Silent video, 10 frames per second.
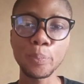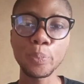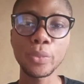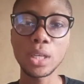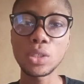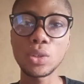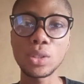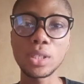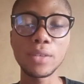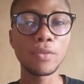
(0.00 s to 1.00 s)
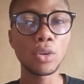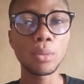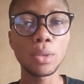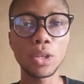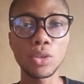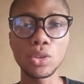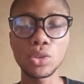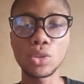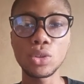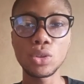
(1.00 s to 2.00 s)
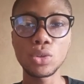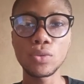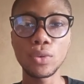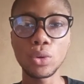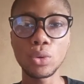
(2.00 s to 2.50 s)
is not the same formula you need to use for